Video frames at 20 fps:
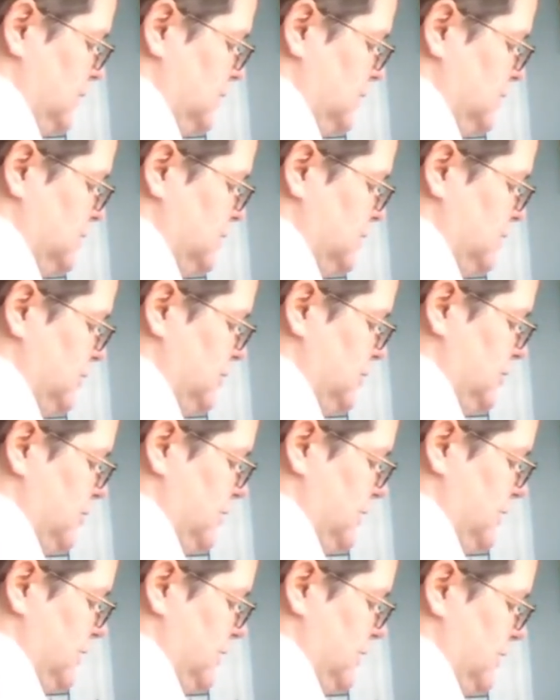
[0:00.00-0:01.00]
Still a little
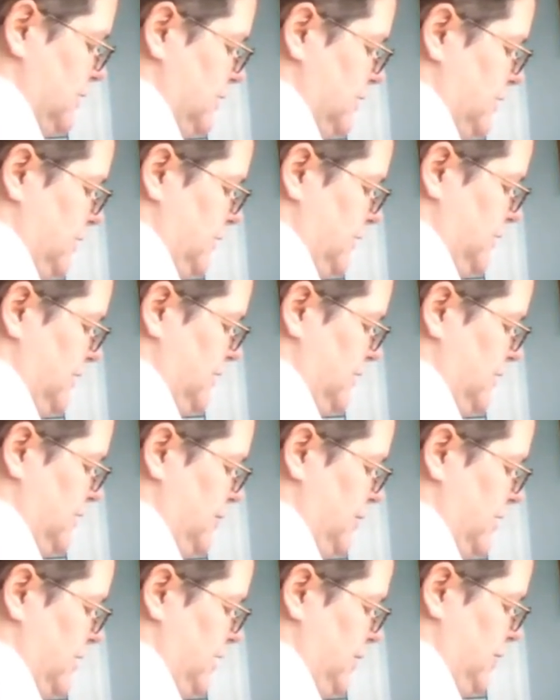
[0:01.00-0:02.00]
bit crazy on the
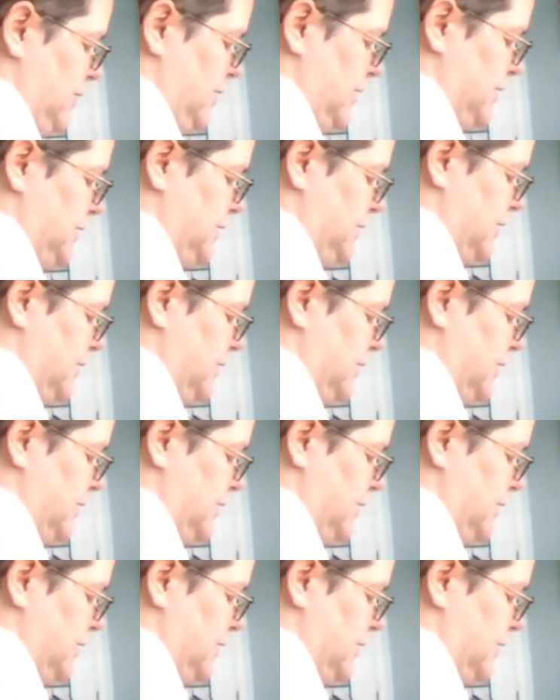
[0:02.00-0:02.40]
back, but that's